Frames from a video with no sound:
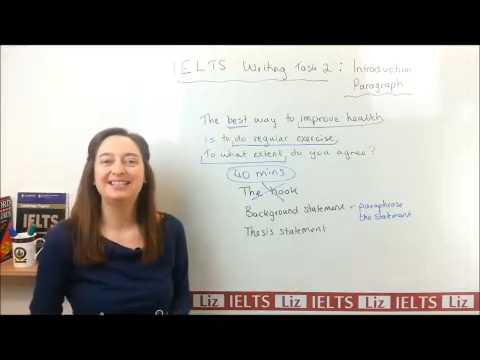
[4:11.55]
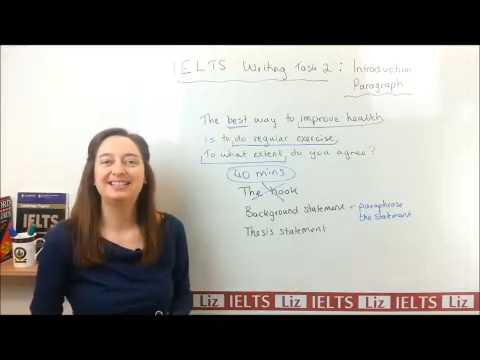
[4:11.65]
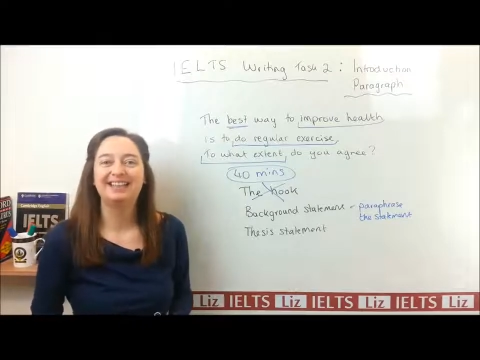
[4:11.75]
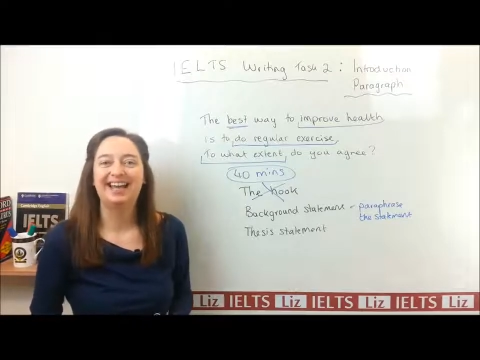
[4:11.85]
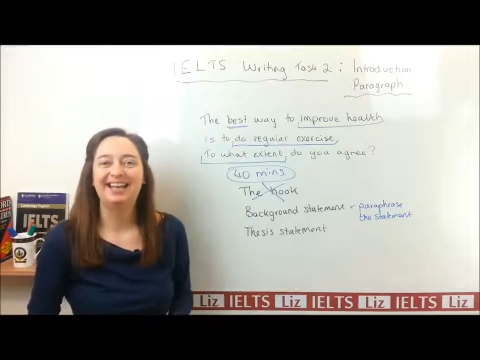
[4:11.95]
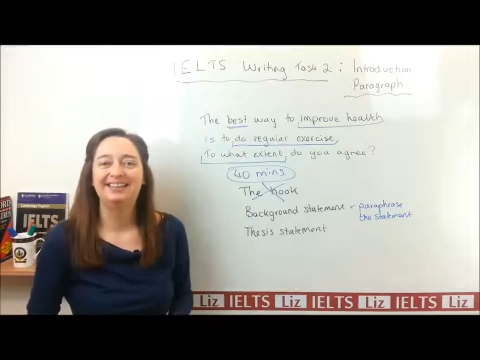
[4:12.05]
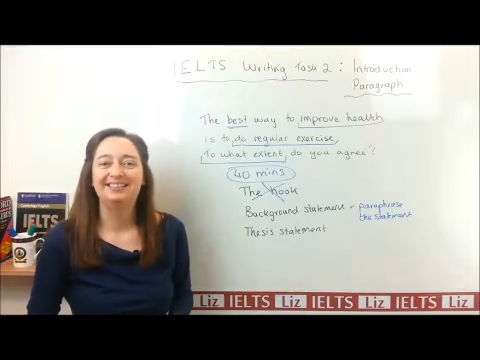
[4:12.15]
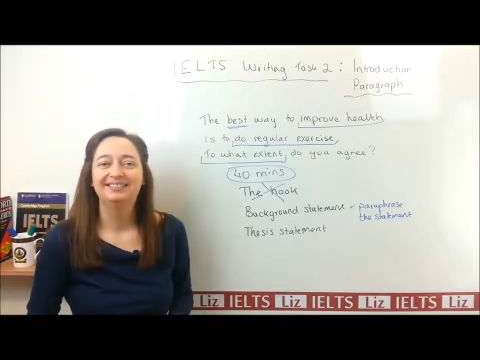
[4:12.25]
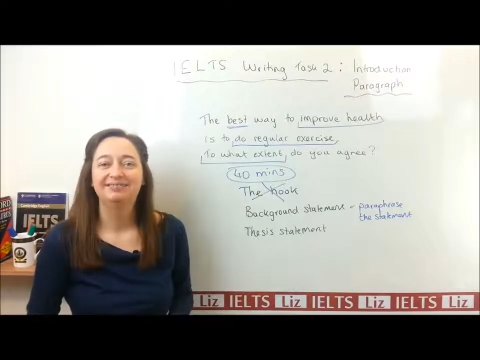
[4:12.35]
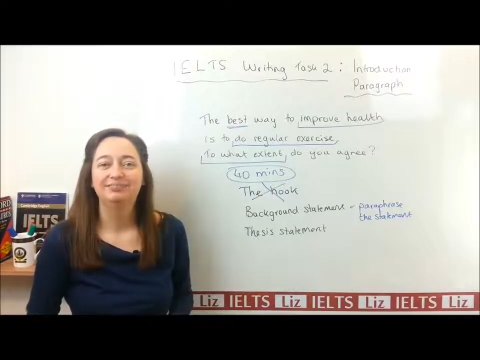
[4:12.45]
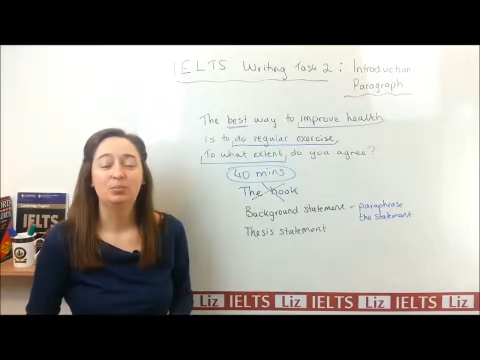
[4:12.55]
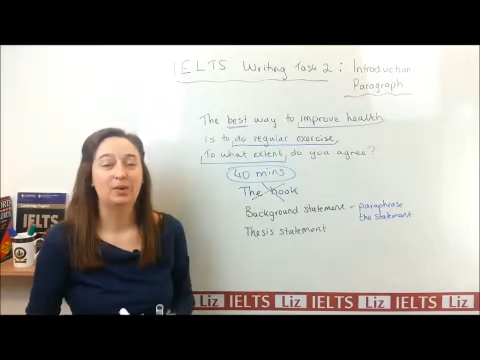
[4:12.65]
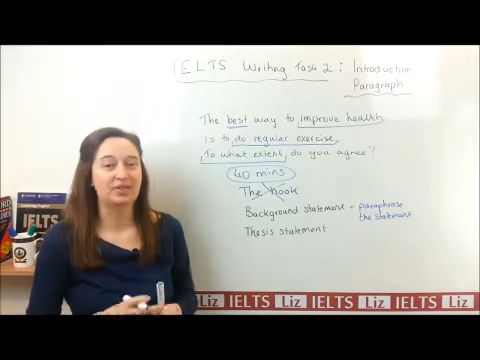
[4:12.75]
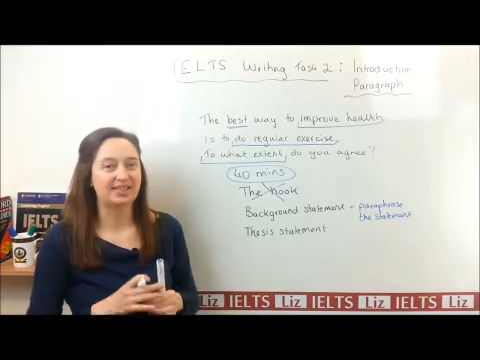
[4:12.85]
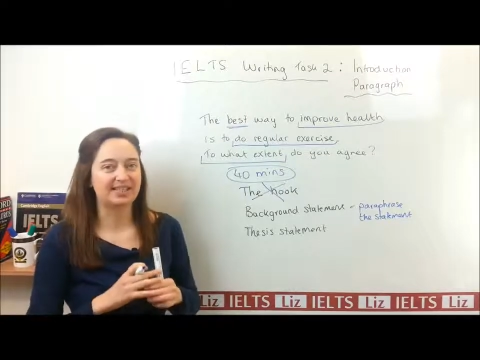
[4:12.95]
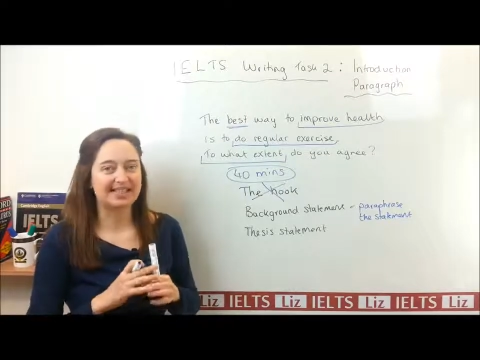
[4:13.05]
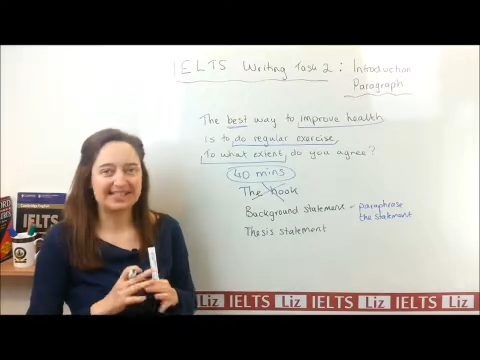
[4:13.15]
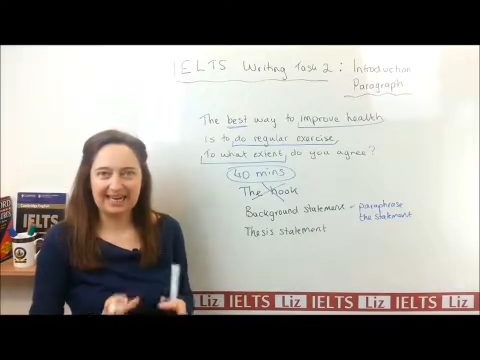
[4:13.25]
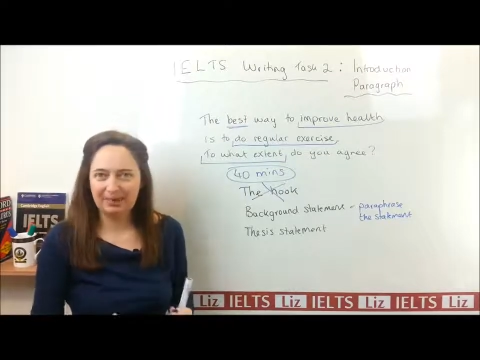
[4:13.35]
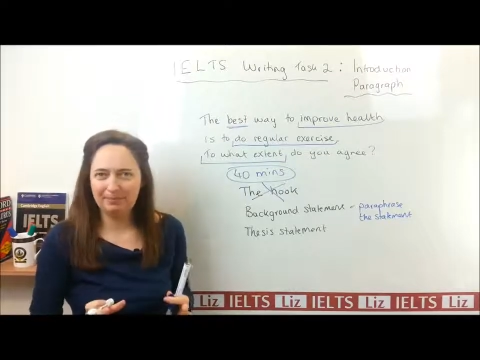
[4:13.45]
it again with the
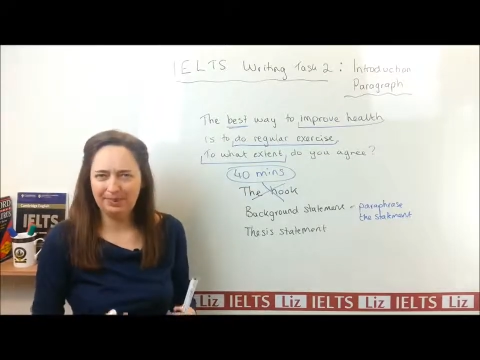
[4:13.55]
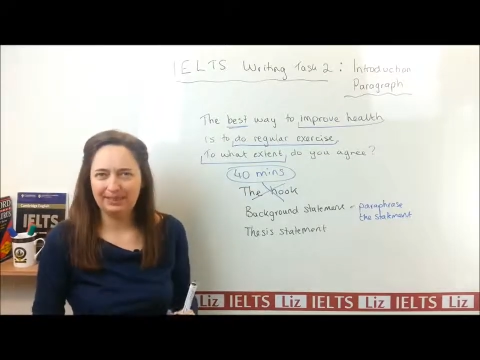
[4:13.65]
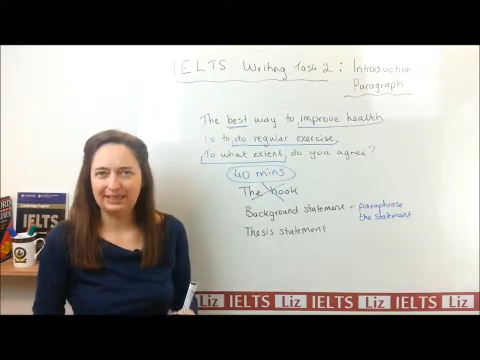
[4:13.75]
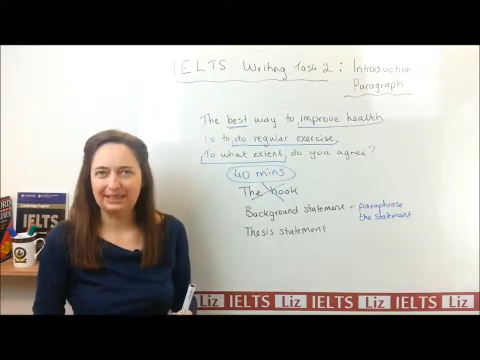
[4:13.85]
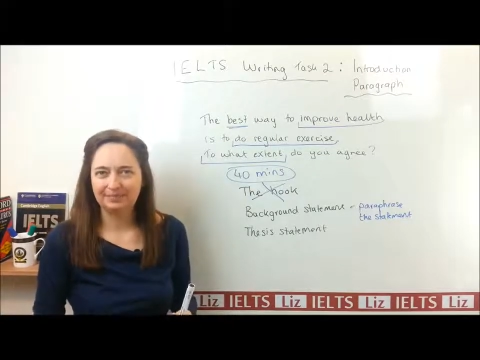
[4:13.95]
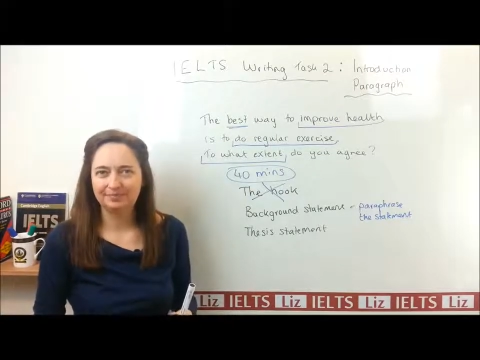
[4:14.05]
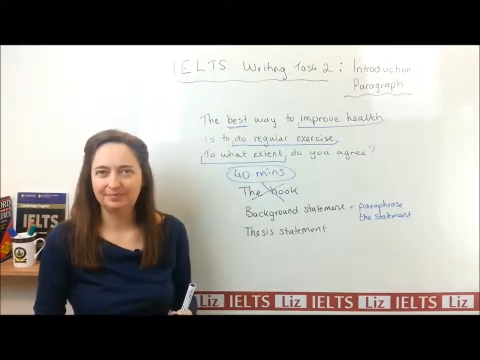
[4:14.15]
same meaning,